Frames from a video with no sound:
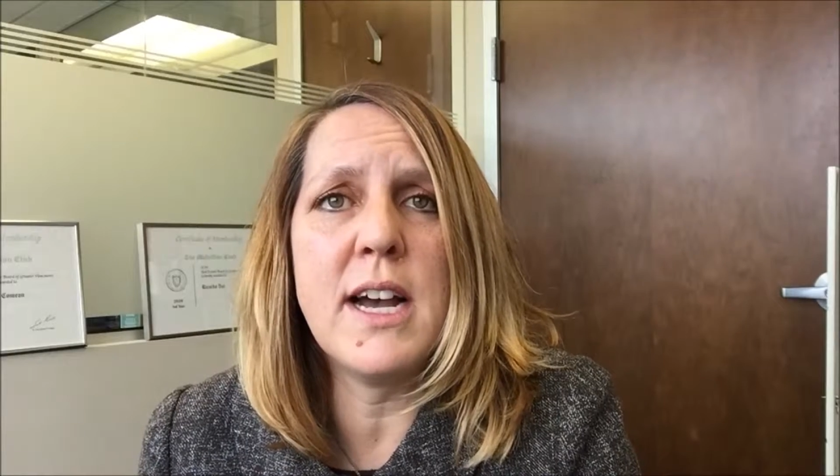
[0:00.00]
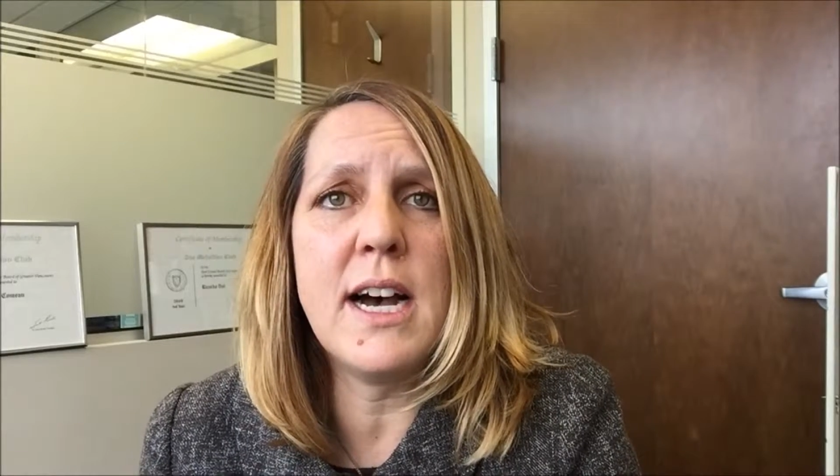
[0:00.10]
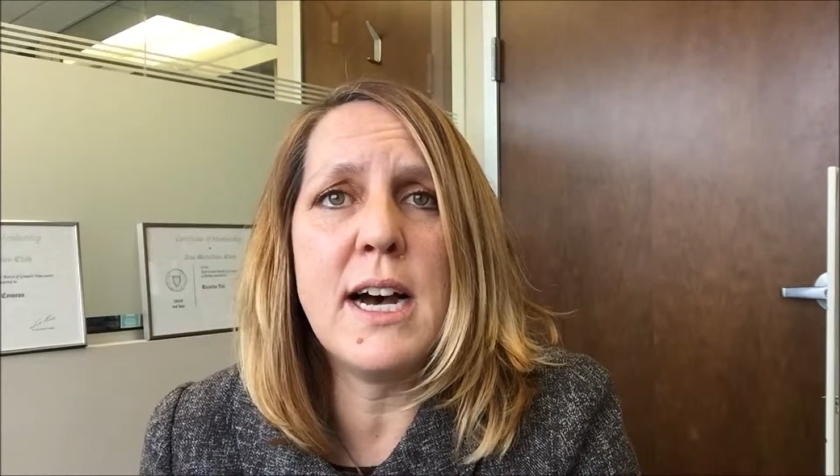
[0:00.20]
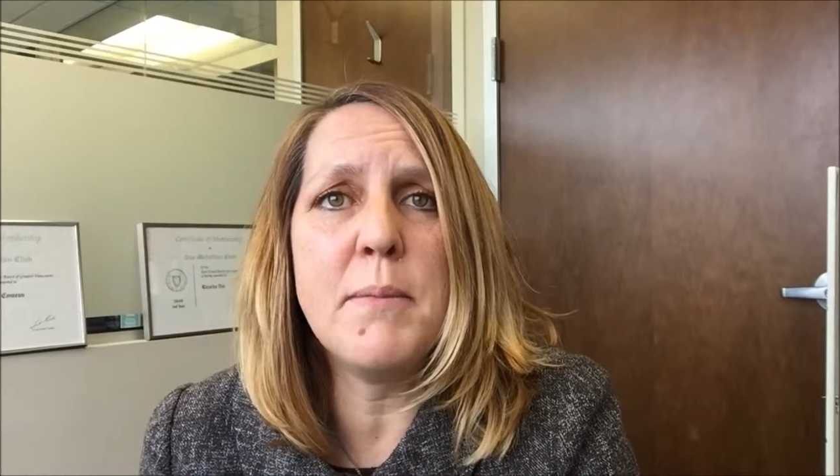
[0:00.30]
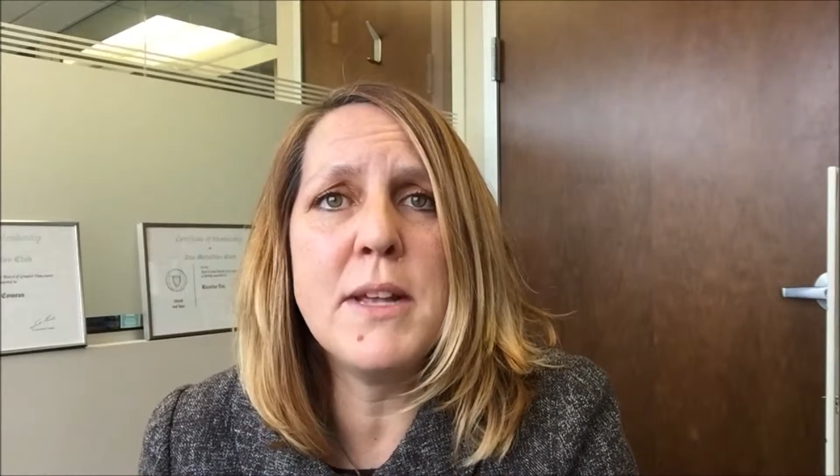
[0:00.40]

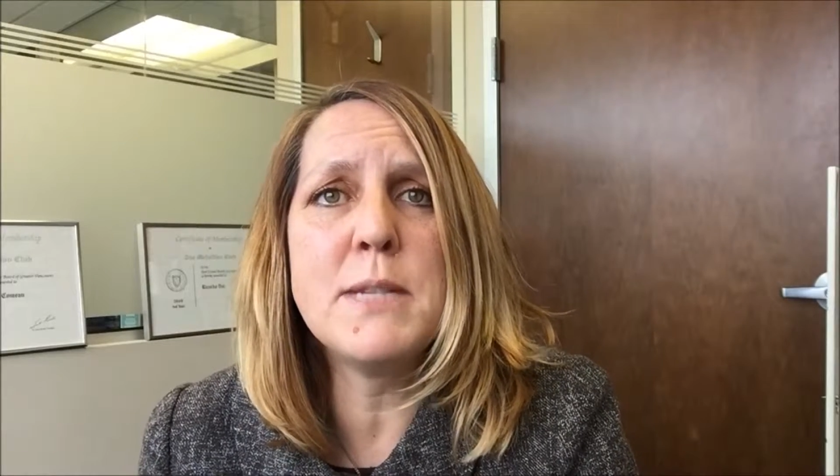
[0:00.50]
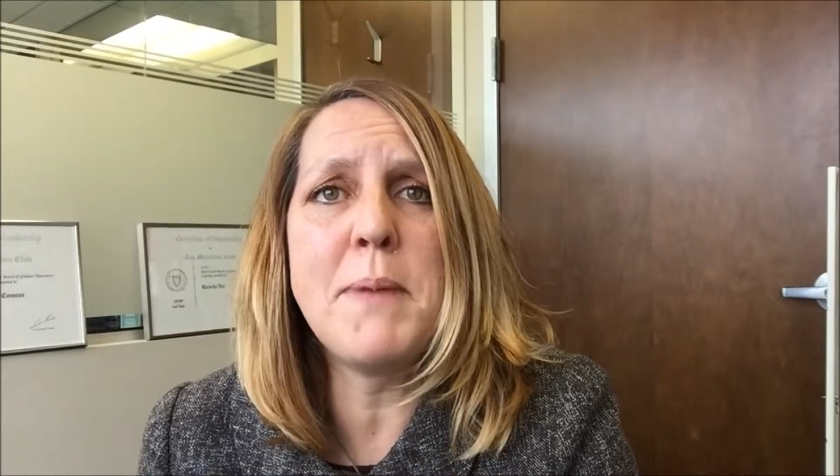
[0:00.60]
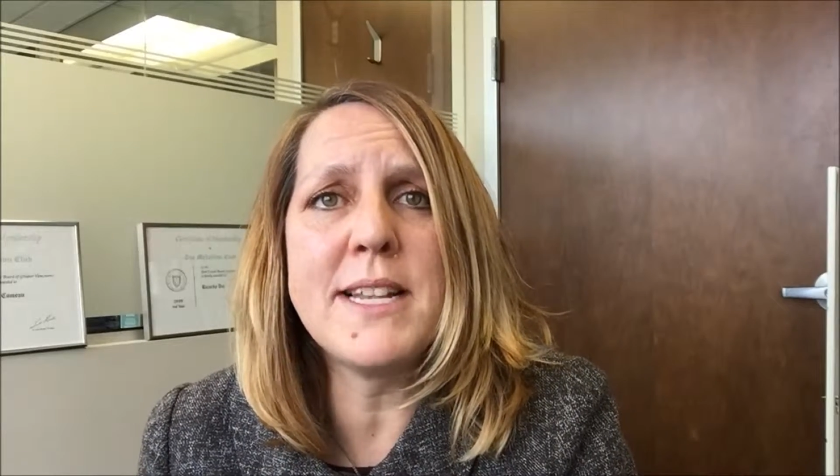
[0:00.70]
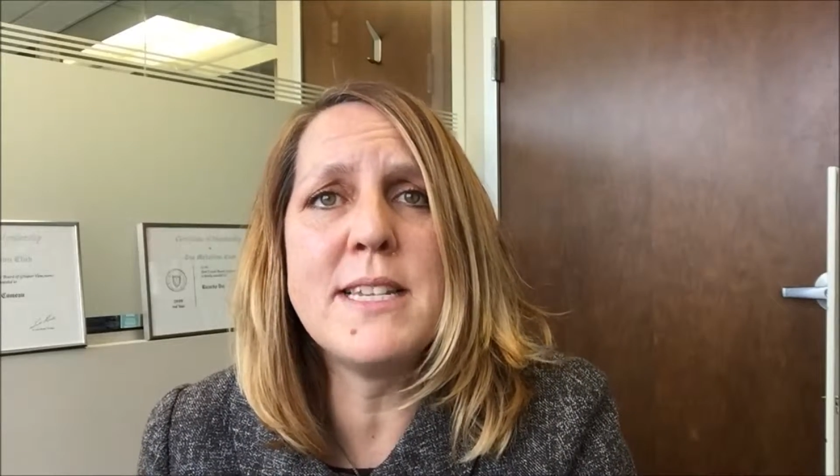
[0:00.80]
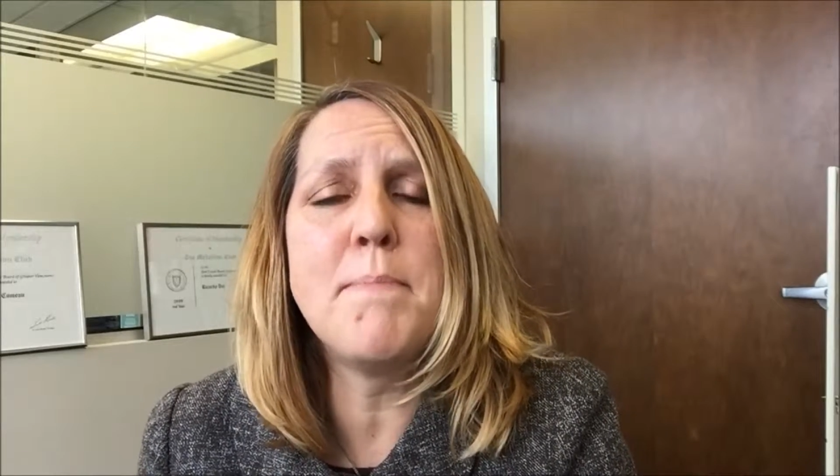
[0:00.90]
It's
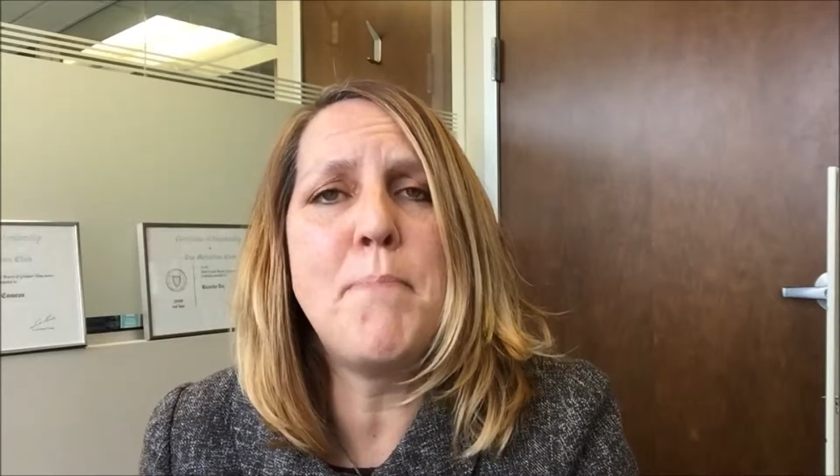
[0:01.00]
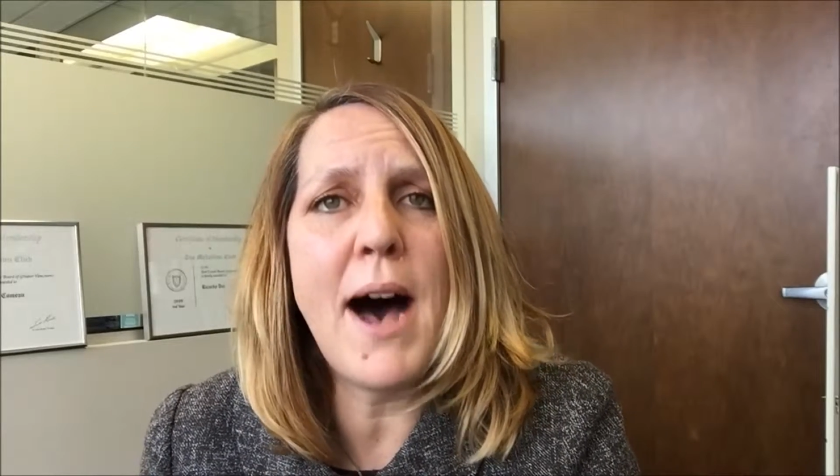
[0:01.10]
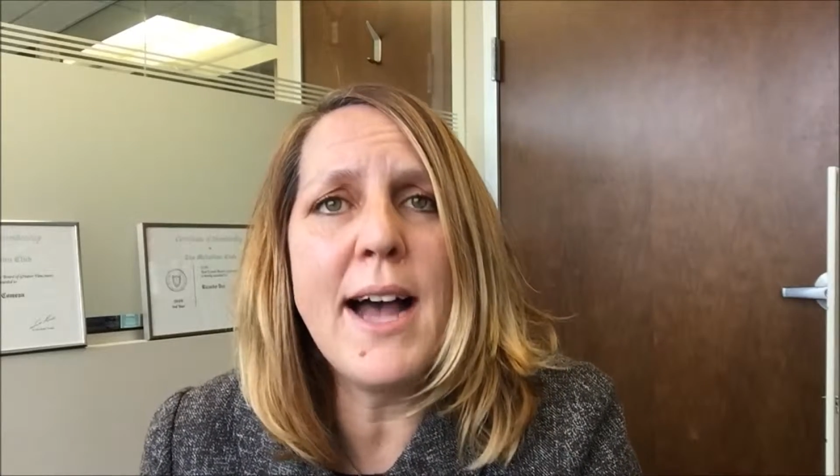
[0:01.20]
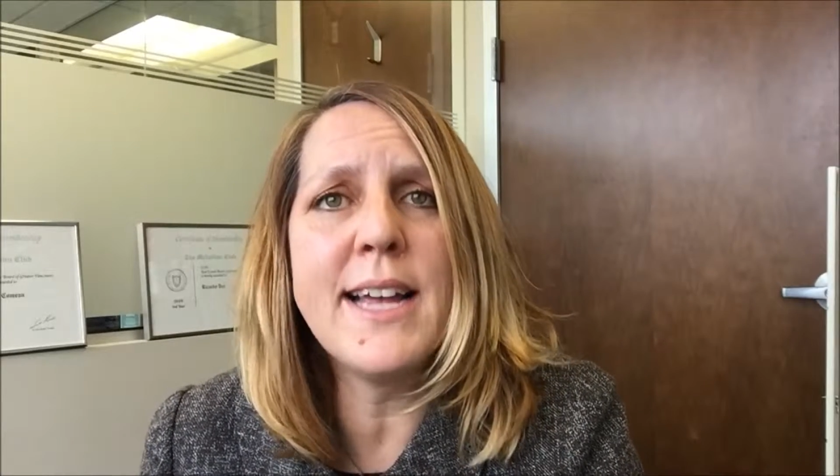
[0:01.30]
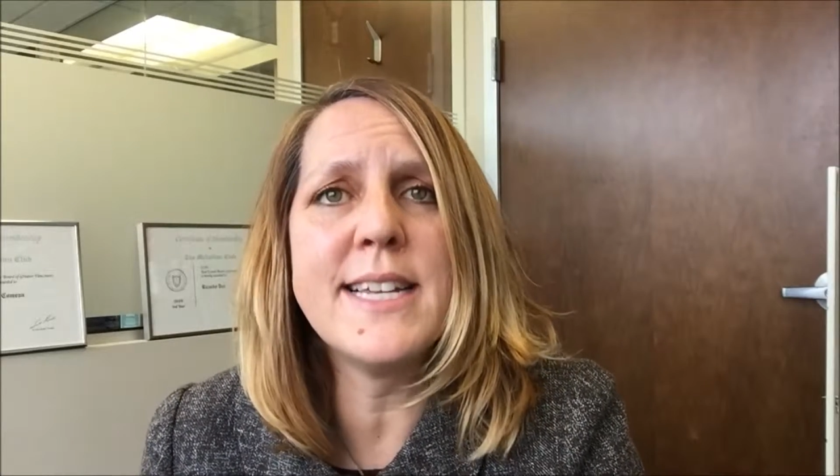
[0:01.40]
best to
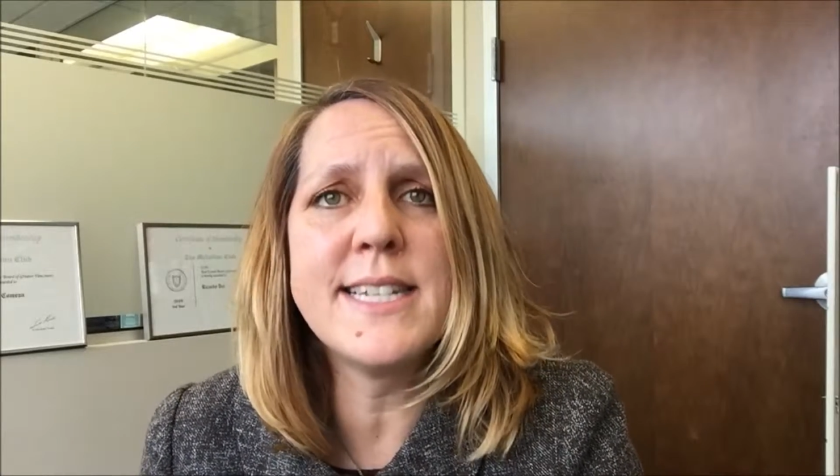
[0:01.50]
buy and